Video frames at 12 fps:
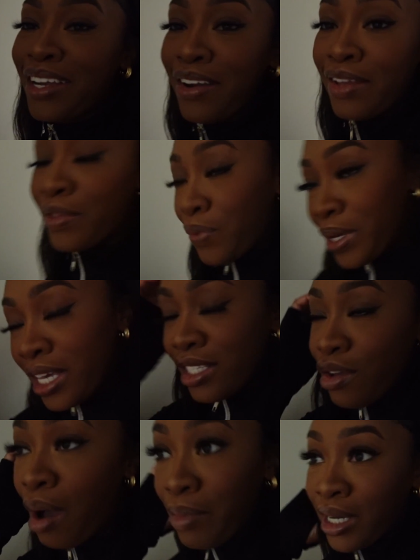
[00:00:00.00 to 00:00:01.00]
in the week, so
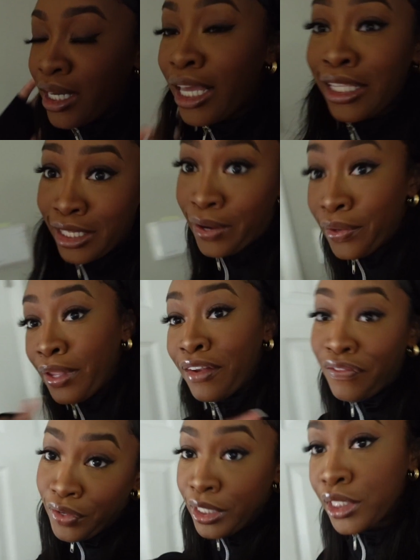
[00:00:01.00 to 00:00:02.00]
I'm gonna insert that
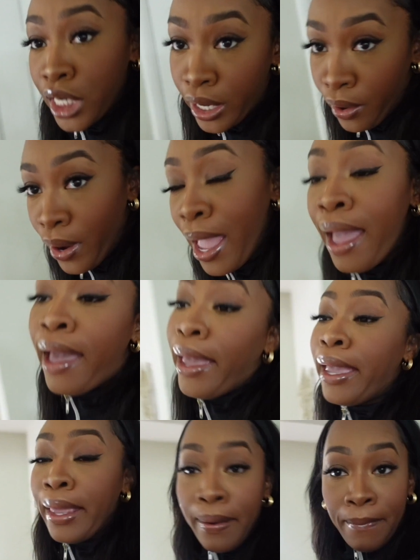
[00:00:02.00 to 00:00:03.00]
footage here
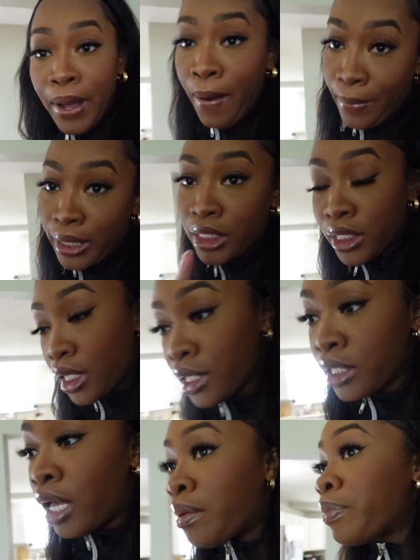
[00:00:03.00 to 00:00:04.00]
in a moment,
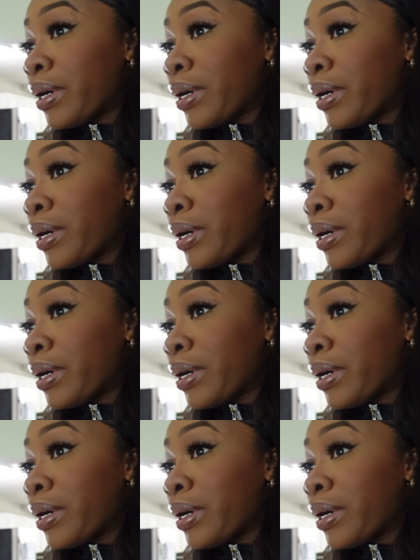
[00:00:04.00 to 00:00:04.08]
sis, but